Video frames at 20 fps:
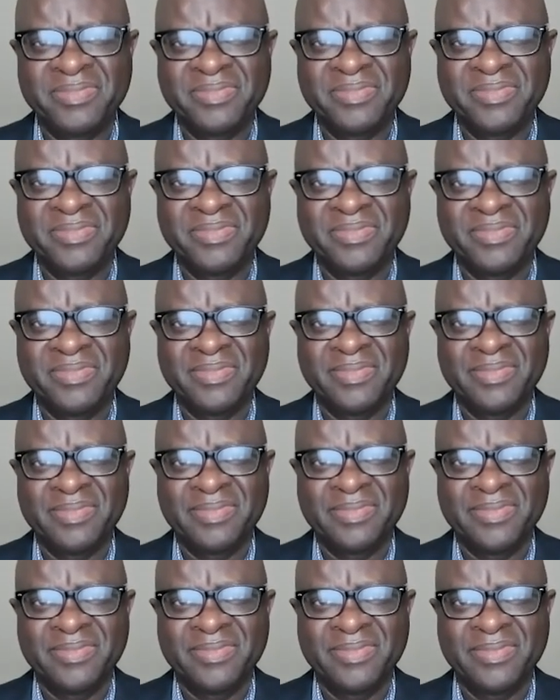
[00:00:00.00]

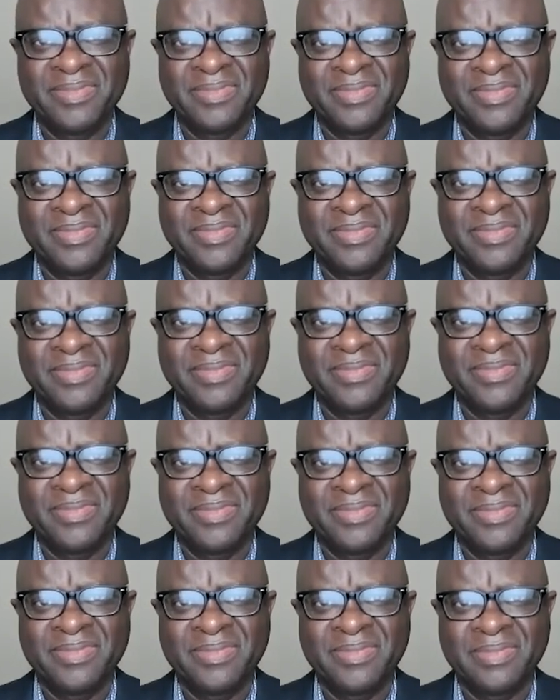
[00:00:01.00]

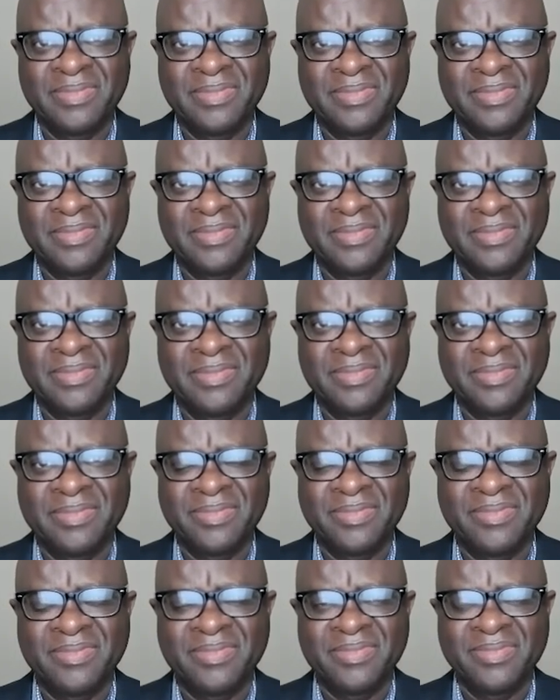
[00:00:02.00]

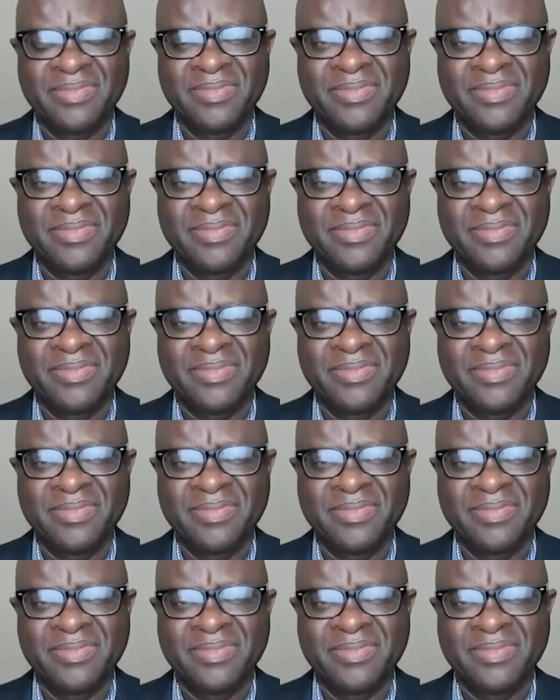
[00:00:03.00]
[no speech]